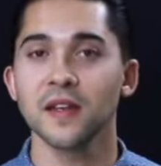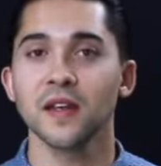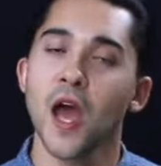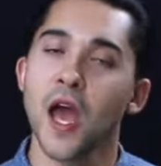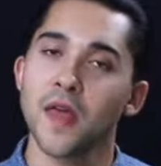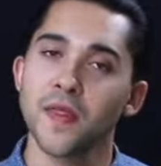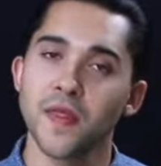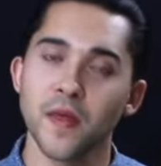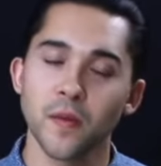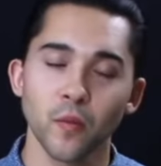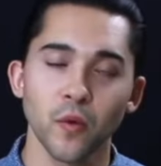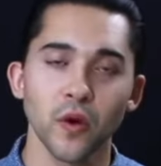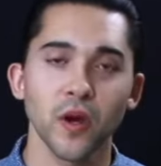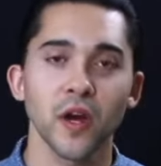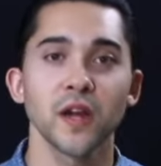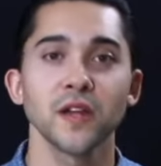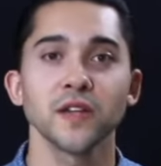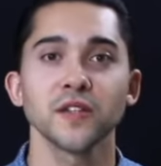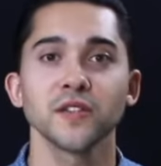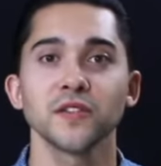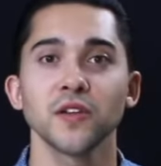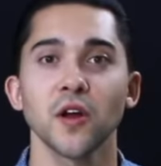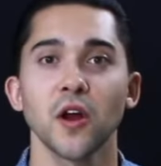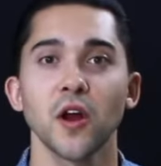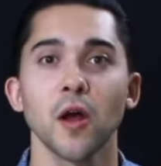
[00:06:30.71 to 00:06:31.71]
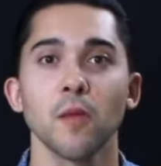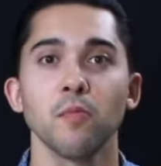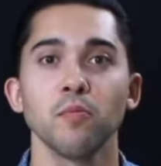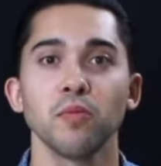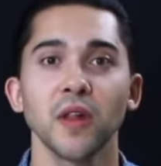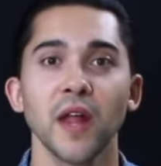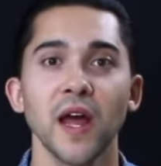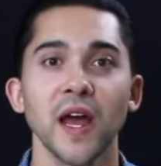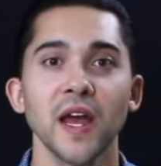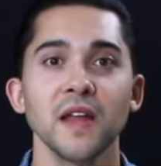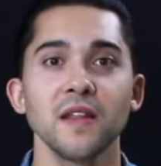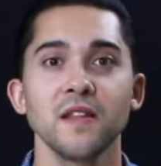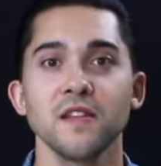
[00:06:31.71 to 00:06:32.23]
and then we're going to start
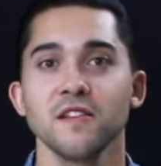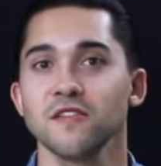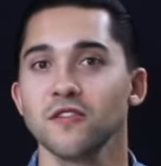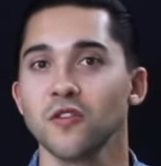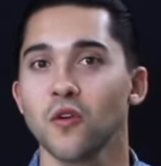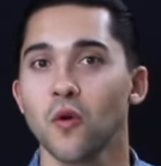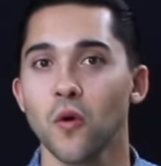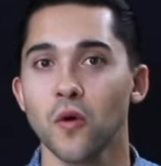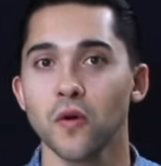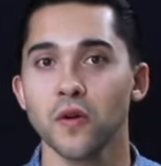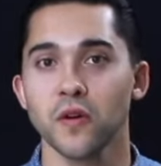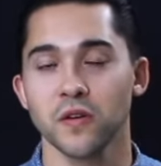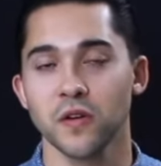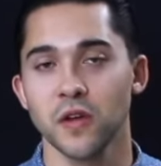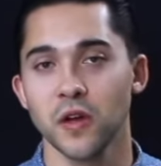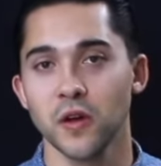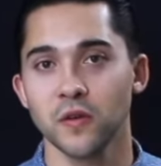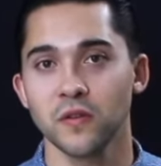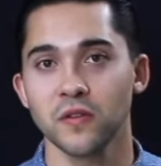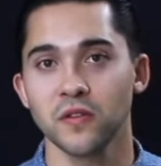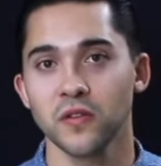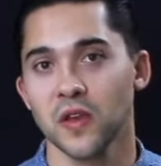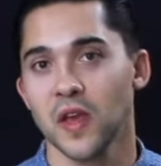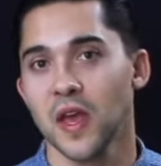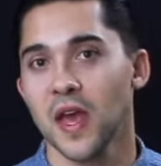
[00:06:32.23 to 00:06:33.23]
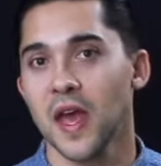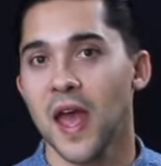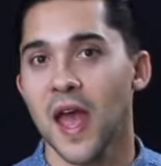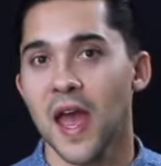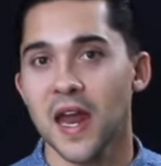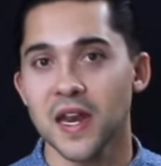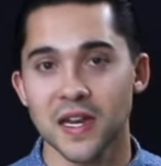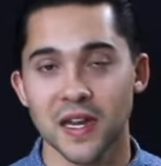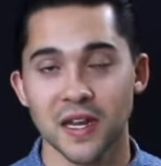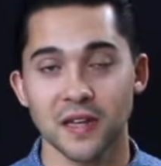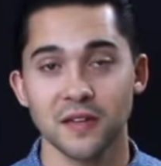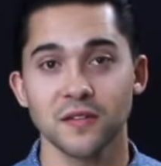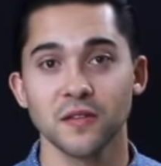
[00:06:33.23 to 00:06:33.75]
applying these quarter notes and
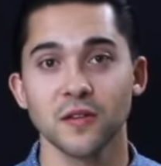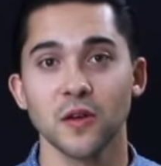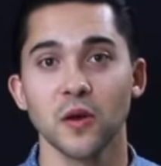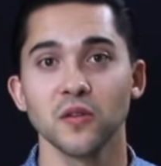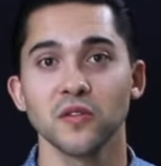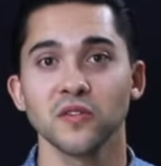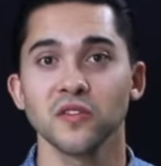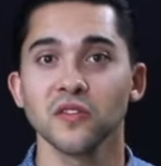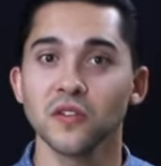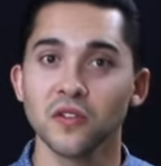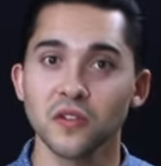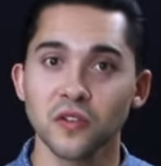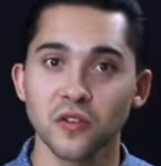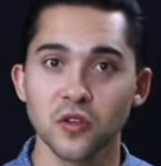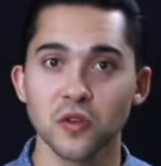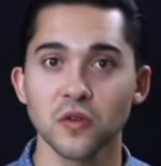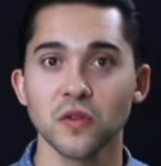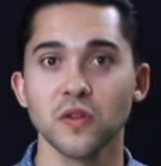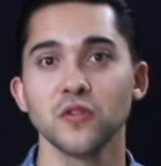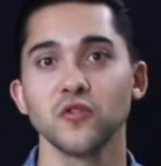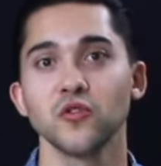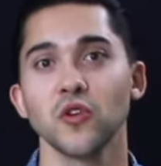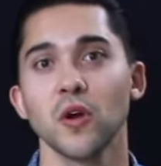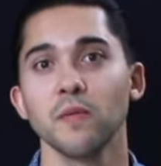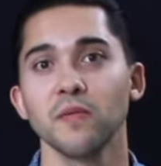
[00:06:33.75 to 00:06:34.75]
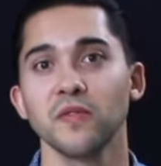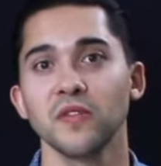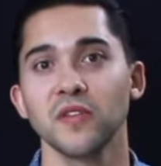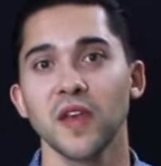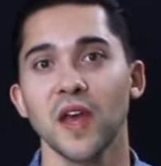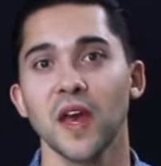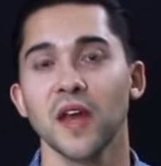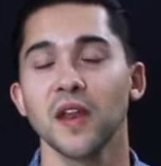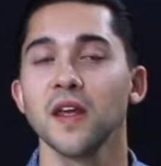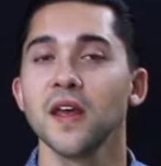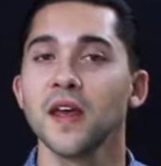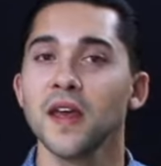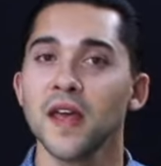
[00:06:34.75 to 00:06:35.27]
eighth notes to the drum
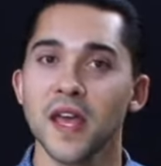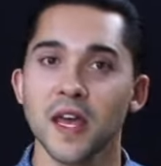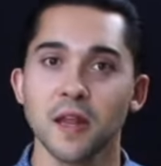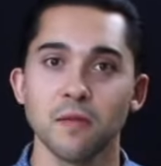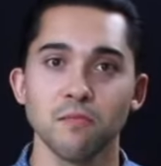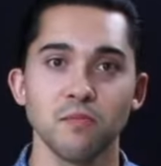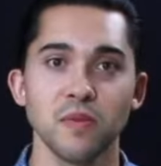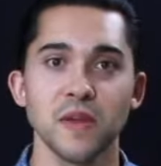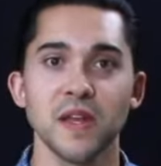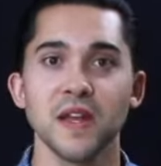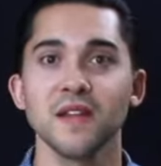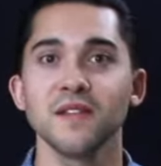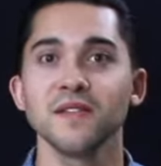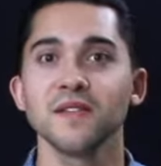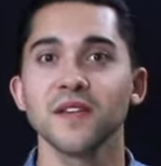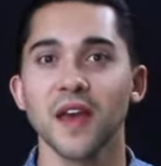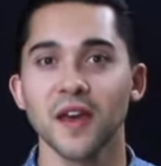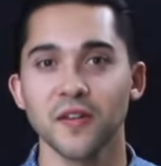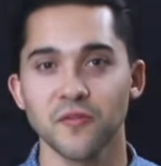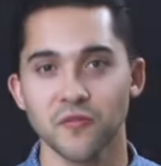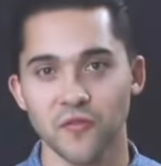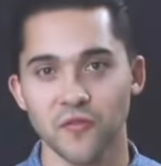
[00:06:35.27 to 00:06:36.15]
set in beats and